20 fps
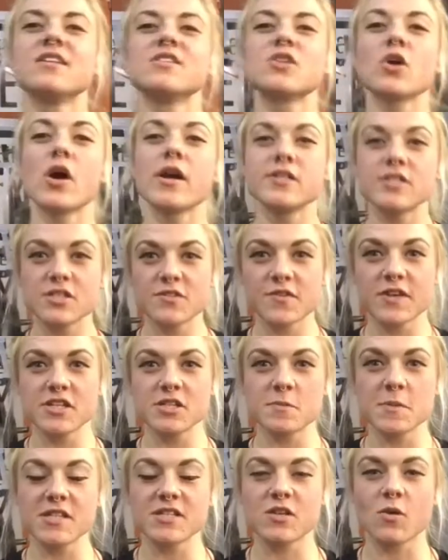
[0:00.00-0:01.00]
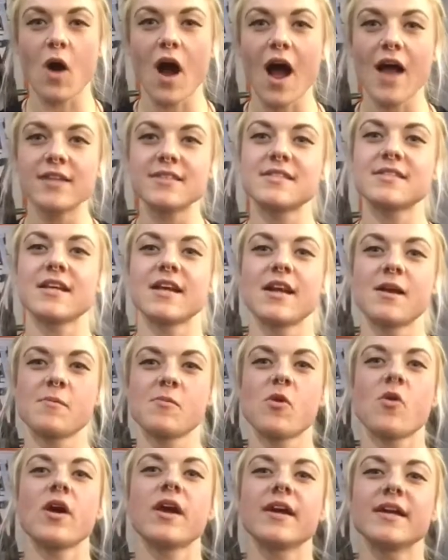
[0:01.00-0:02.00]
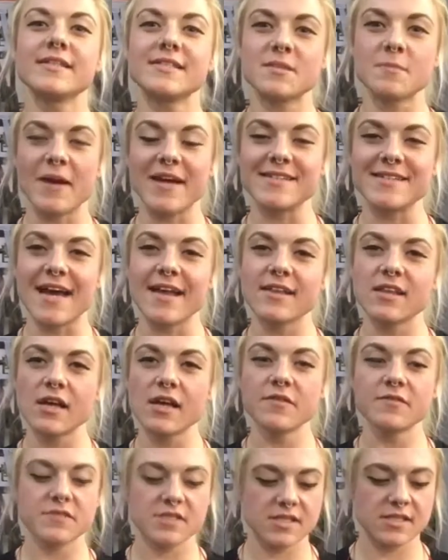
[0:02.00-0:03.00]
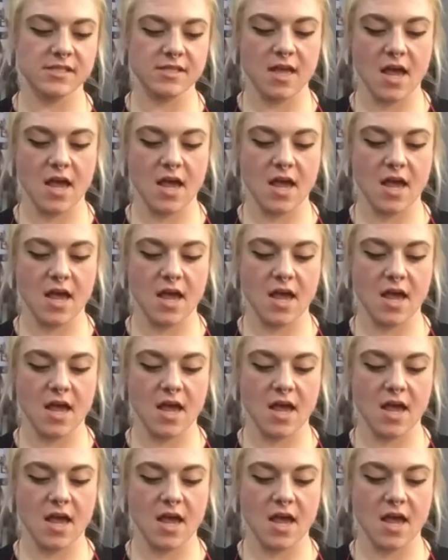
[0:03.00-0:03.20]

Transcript: So I just finished the squats and I'm going into my deadlifts.